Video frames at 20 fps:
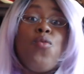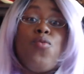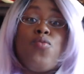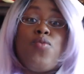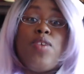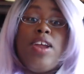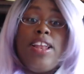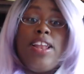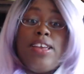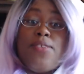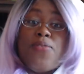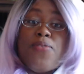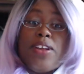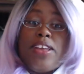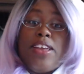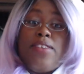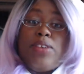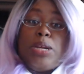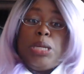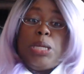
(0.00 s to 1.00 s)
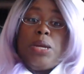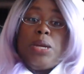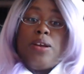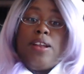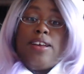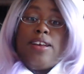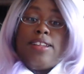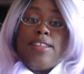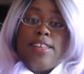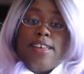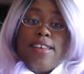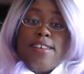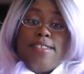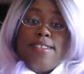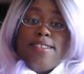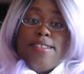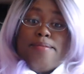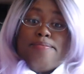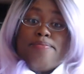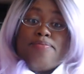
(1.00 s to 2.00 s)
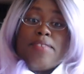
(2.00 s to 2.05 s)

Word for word: really for giving sharing. Look at this.